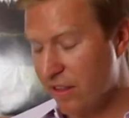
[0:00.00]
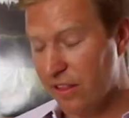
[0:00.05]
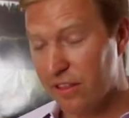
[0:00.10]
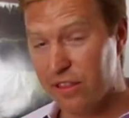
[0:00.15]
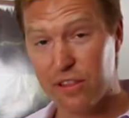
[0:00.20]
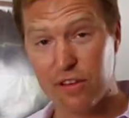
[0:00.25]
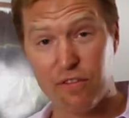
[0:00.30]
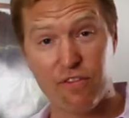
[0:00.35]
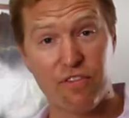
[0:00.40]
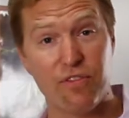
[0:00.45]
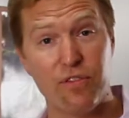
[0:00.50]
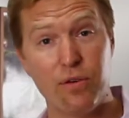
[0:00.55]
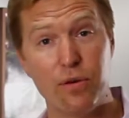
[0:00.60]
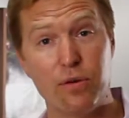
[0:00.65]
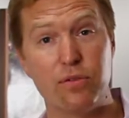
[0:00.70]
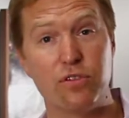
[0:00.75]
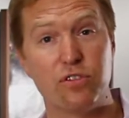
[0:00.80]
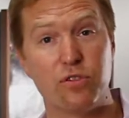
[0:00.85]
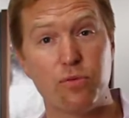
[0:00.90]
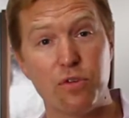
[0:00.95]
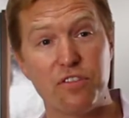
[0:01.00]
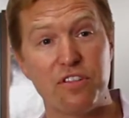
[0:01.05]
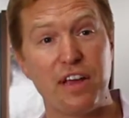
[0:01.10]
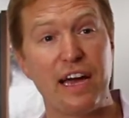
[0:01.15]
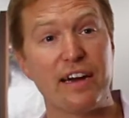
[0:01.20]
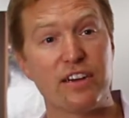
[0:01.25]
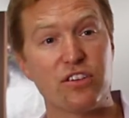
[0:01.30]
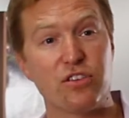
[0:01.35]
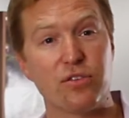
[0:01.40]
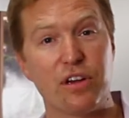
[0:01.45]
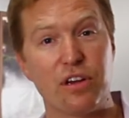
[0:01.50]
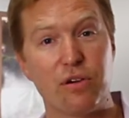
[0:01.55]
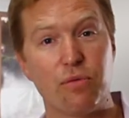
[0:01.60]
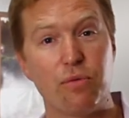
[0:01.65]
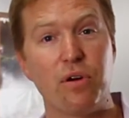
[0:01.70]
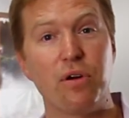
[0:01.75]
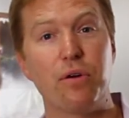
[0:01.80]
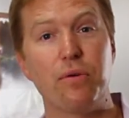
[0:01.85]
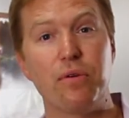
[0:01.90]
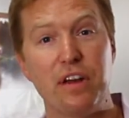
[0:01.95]
the fruit was actually
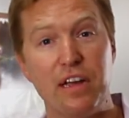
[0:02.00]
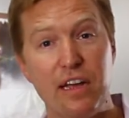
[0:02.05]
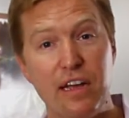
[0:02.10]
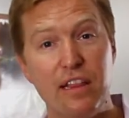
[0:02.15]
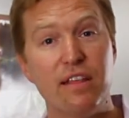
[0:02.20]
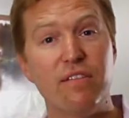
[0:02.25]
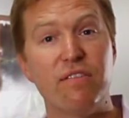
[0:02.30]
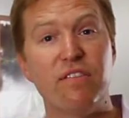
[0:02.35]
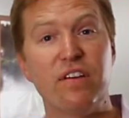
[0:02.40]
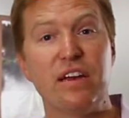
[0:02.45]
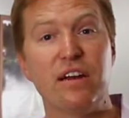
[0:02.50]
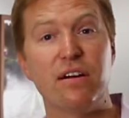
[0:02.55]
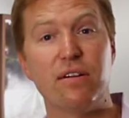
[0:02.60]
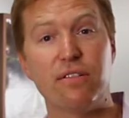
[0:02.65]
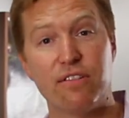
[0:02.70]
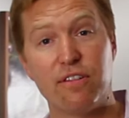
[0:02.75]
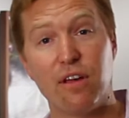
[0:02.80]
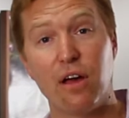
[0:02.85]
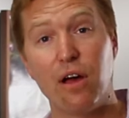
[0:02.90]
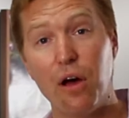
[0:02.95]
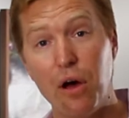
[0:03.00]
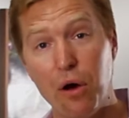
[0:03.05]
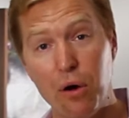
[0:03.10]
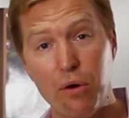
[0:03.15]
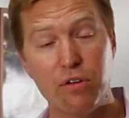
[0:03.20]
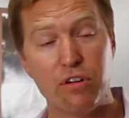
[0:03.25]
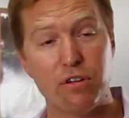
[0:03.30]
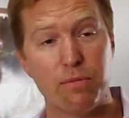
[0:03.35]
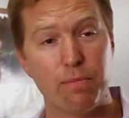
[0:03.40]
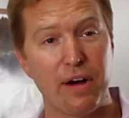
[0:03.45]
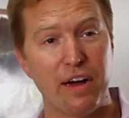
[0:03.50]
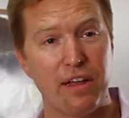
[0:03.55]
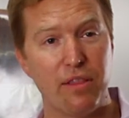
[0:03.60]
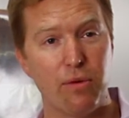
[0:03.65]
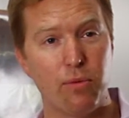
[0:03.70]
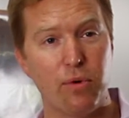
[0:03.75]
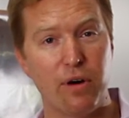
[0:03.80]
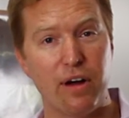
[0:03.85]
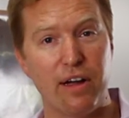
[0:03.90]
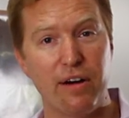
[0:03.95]
grown in the vineyards owned by the
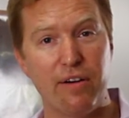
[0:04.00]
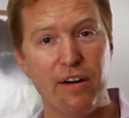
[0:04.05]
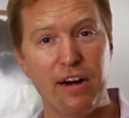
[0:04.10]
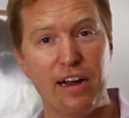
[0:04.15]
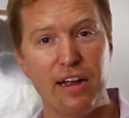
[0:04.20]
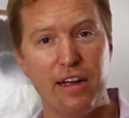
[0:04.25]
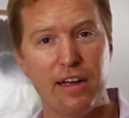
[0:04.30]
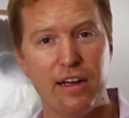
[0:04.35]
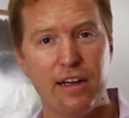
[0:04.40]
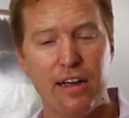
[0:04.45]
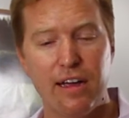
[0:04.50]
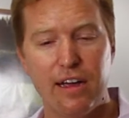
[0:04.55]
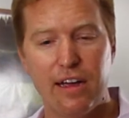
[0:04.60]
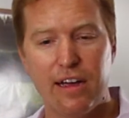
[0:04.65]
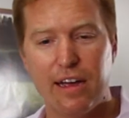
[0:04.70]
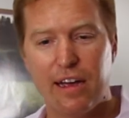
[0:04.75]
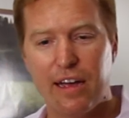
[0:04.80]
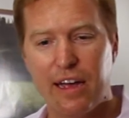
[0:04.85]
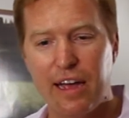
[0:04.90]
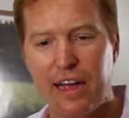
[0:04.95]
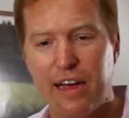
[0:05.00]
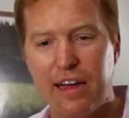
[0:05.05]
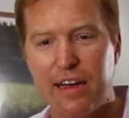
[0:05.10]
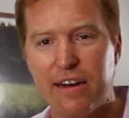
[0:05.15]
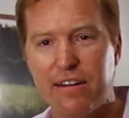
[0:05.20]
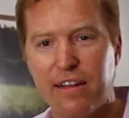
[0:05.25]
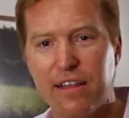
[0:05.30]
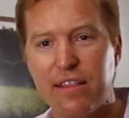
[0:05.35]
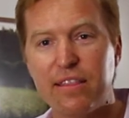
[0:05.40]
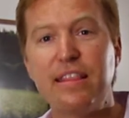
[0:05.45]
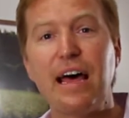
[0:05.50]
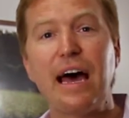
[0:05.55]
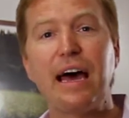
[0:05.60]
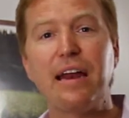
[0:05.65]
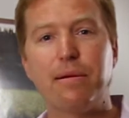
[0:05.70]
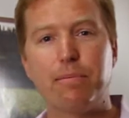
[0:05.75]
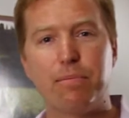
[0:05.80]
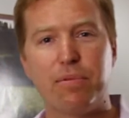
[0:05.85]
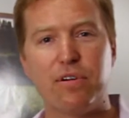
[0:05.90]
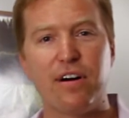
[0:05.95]
winery. And that
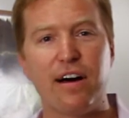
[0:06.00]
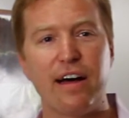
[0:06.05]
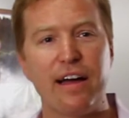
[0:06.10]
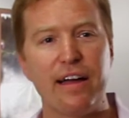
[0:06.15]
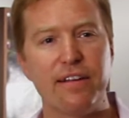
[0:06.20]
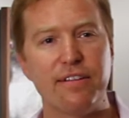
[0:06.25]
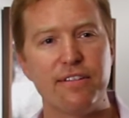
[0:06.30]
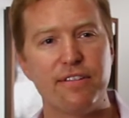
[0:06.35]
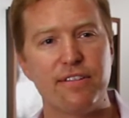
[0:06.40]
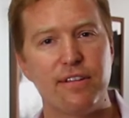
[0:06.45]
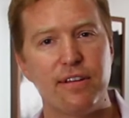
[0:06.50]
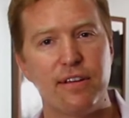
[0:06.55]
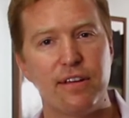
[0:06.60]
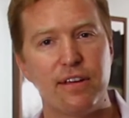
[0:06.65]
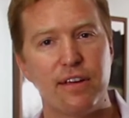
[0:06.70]
implies,